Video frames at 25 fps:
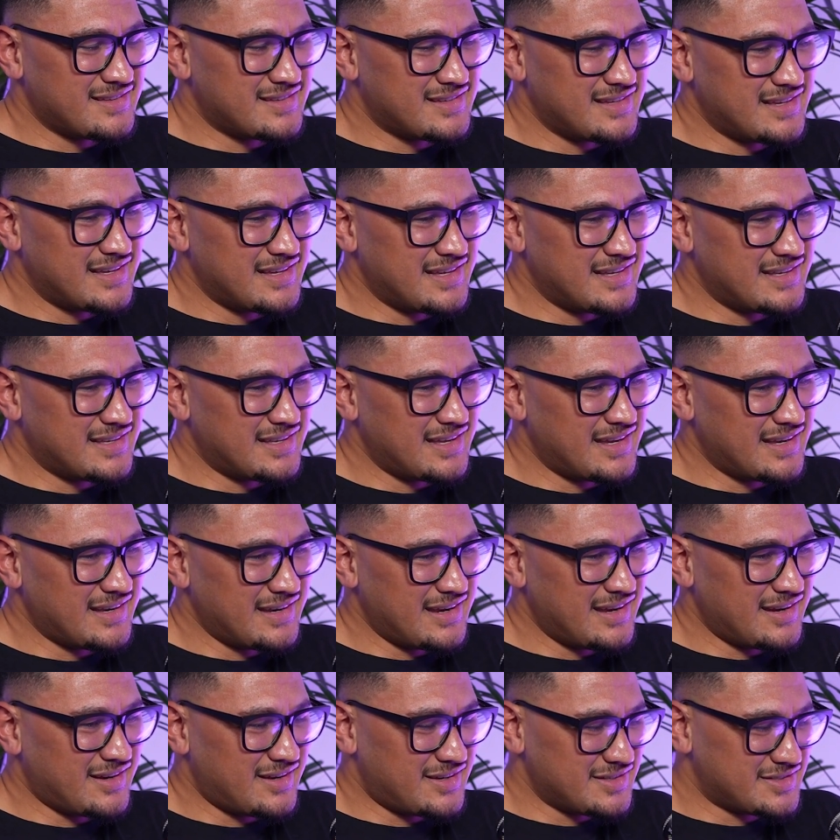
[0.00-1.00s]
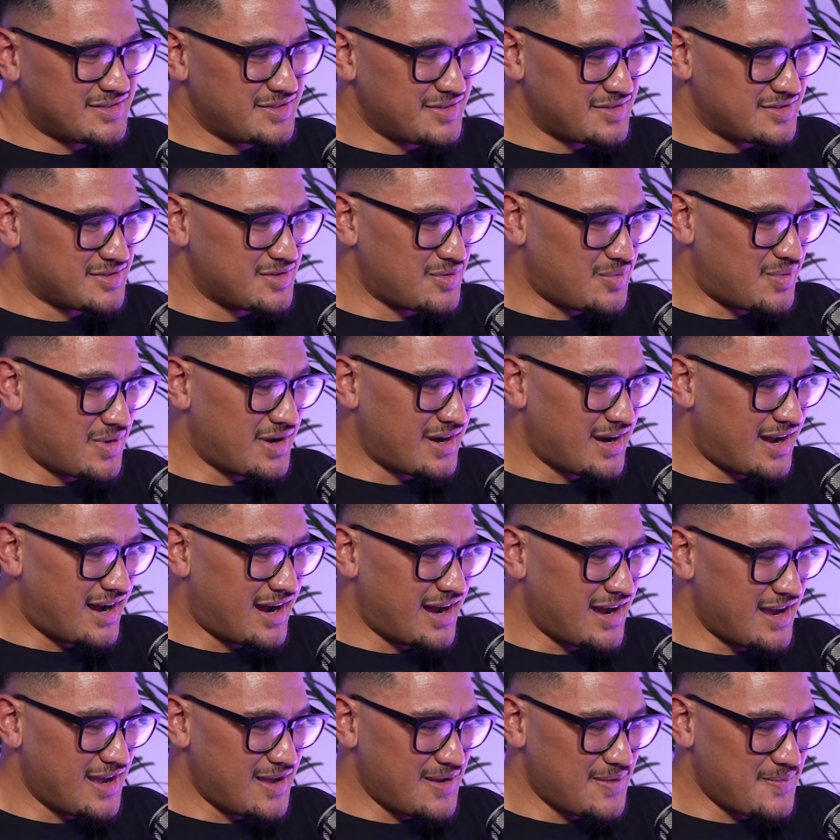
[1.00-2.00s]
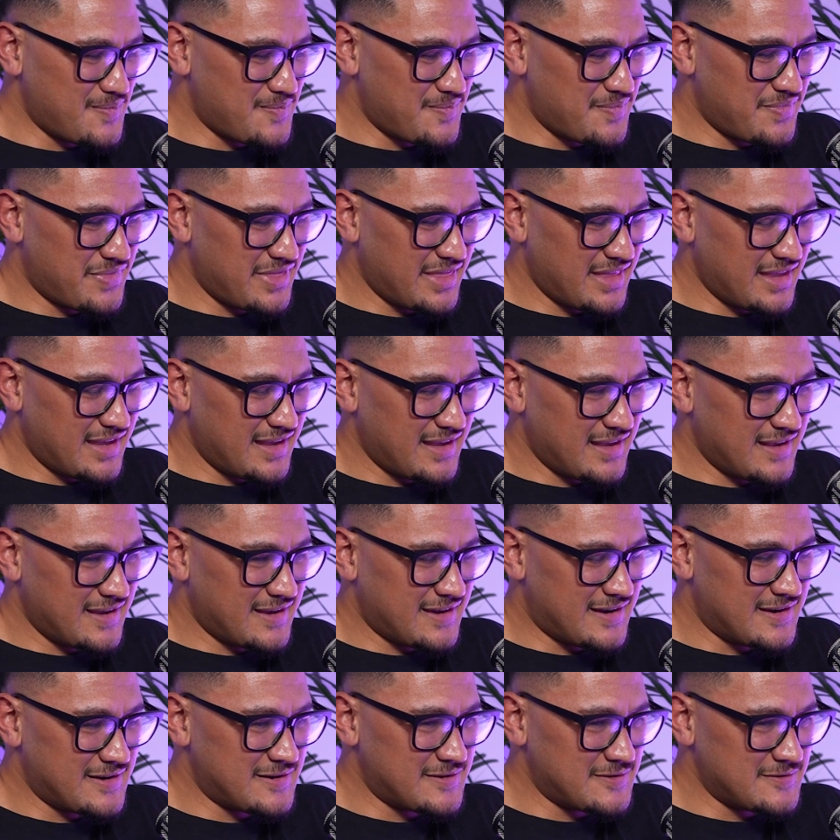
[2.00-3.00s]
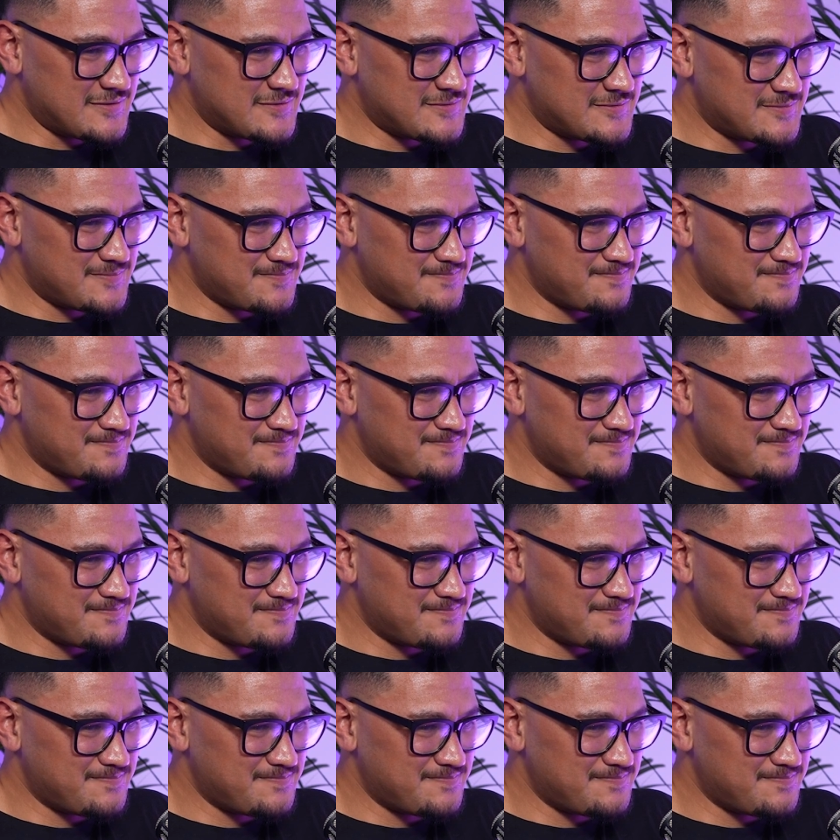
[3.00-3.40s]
it got suited to what I kind of